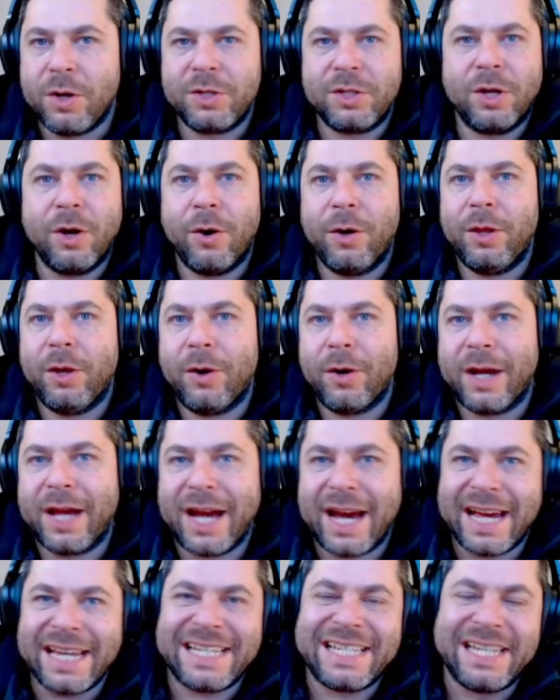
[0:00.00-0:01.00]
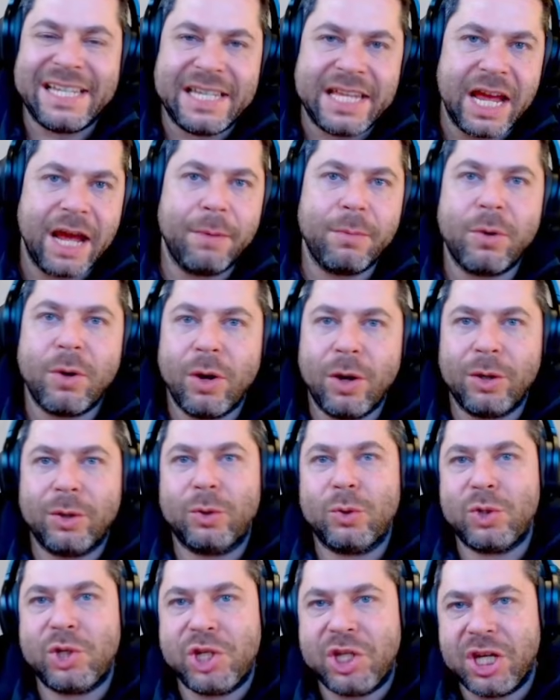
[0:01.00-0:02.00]
is going on, guys? Today I'm going
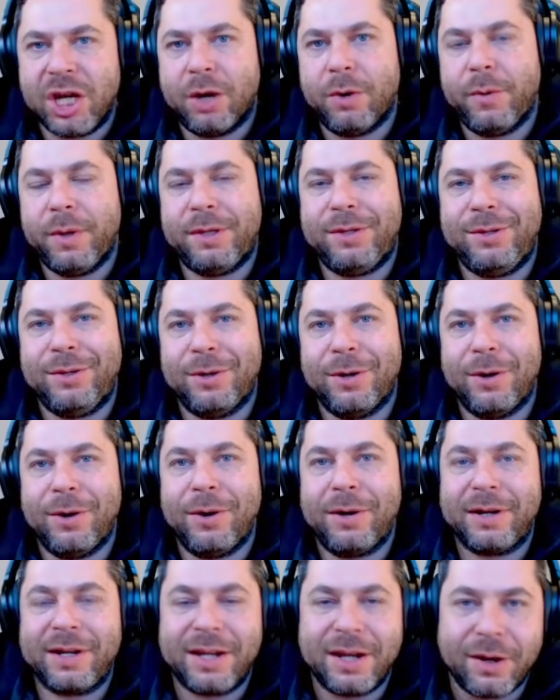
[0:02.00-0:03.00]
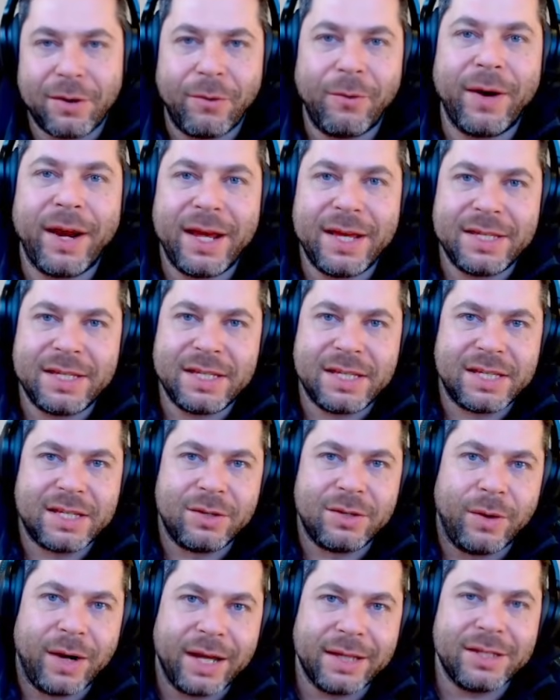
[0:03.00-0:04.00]
to share with you crazy
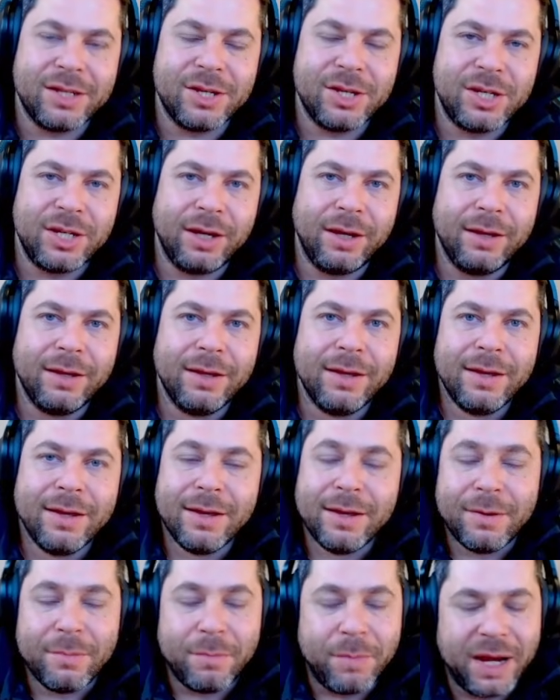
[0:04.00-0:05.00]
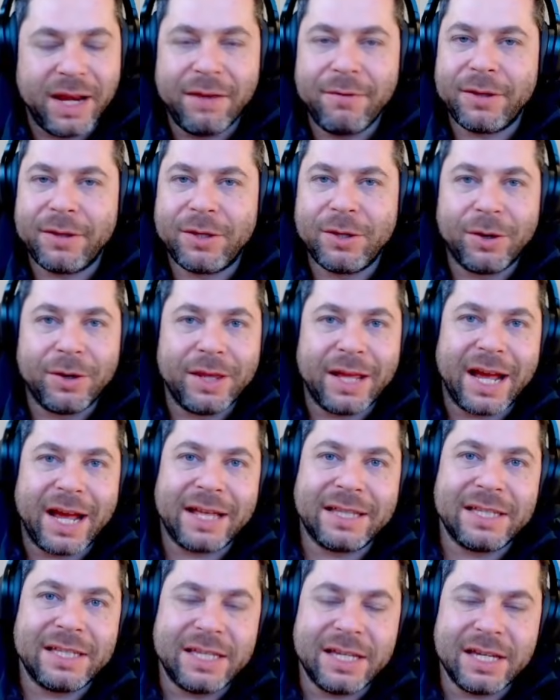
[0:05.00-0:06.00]
strategy. Believe it or
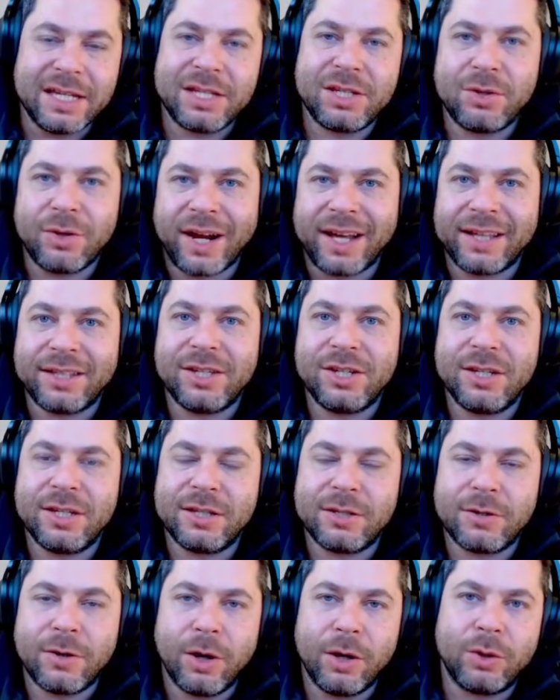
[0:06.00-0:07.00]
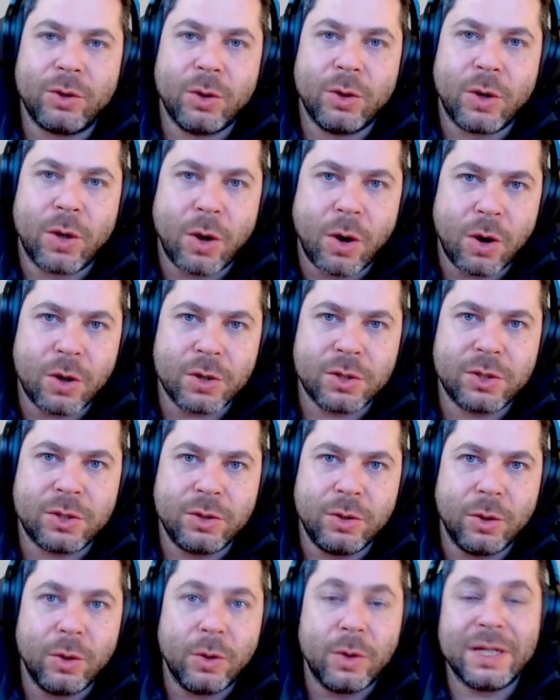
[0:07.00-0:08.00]
not, this strategy is going to
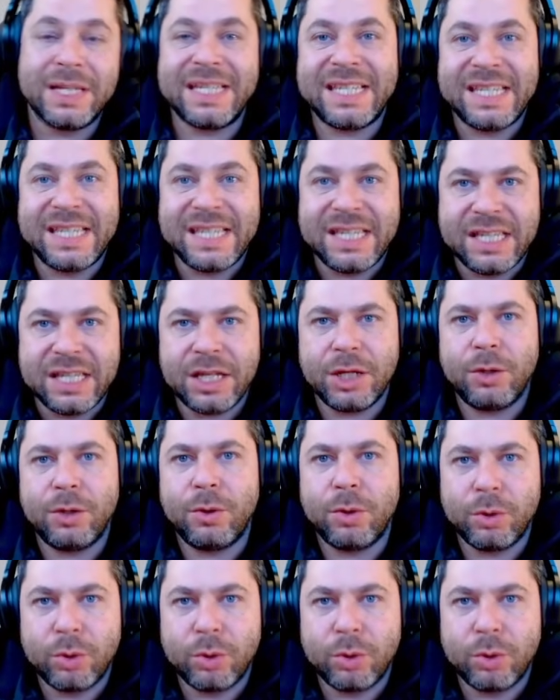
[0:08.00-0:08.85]
cost you 0